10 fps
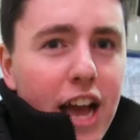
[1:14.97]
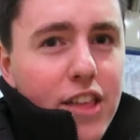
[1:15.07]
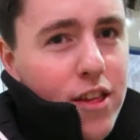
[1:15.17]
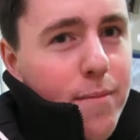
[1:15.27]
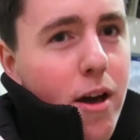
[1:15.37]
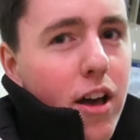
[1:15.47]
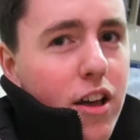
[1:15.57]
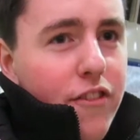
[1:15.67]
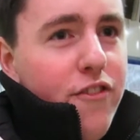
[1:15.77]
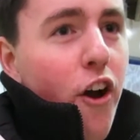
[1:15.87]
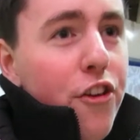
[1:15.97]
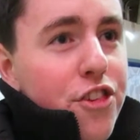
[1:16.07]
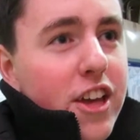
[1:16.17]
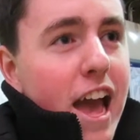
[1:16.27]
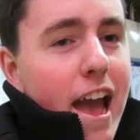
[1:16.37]
get some
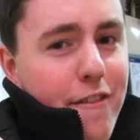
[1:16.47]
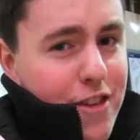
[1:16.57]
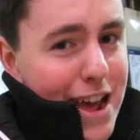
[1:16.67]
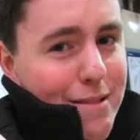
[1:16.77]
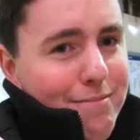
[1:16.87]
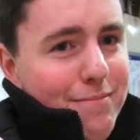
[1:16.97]
faster KFC.